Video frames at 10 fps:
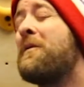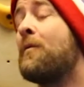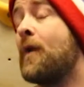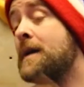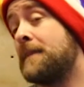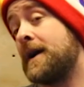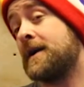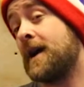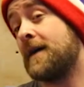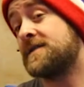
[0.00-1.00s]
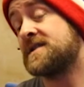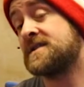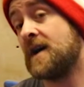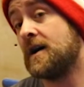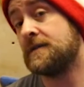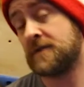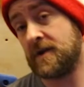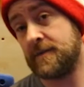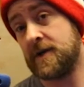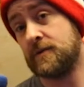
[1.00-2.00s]
way back at the start of
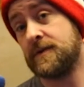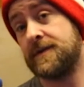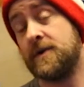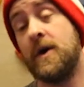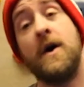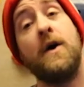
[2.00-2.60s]
Climbing Hole Review